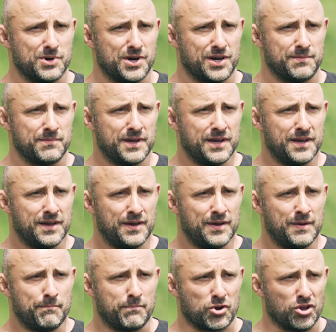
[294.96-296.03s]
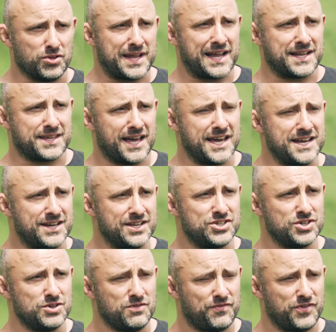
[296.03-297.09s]
were. Yeah. But on that day, did
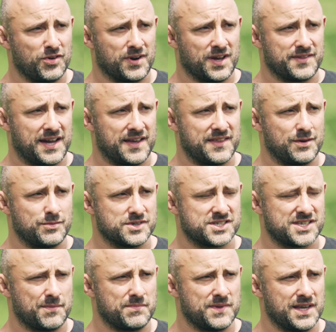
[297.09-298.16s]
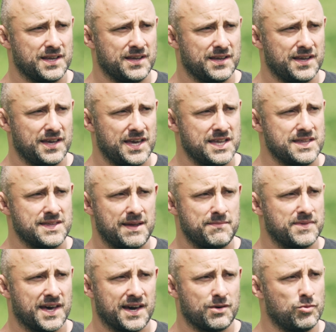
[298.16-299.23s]
you feel like that there was something in
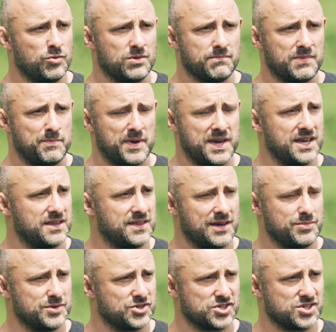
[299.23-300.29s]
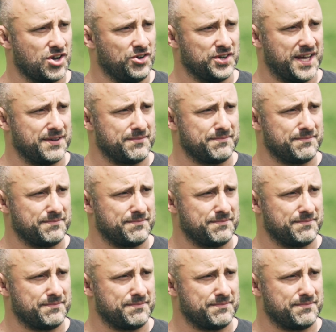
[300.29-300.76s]
them that wouldn't be beaten? They were just on it.